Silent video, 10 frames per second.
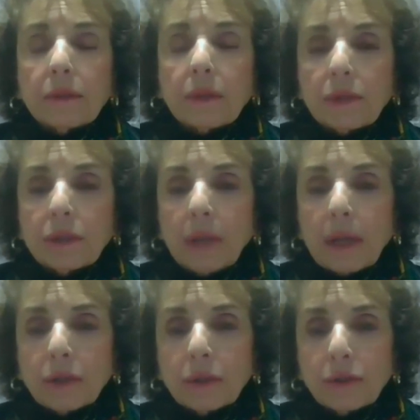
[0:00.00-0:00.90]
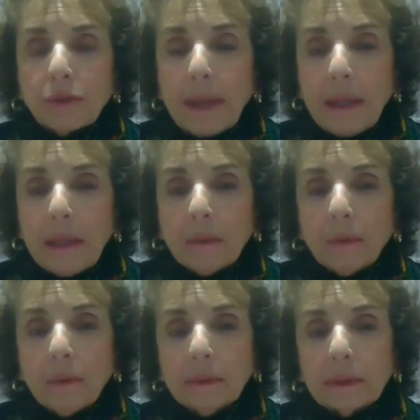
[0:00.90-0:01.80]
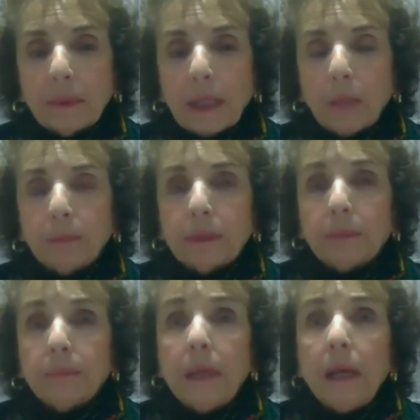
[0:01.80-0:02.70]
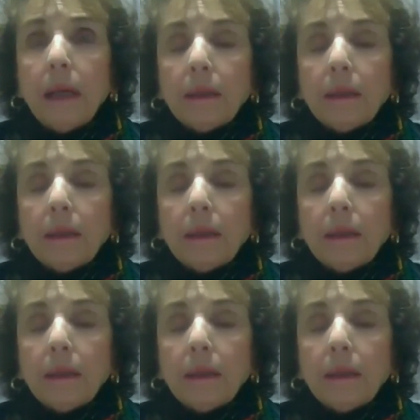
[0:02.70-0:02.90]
sociological training also helped him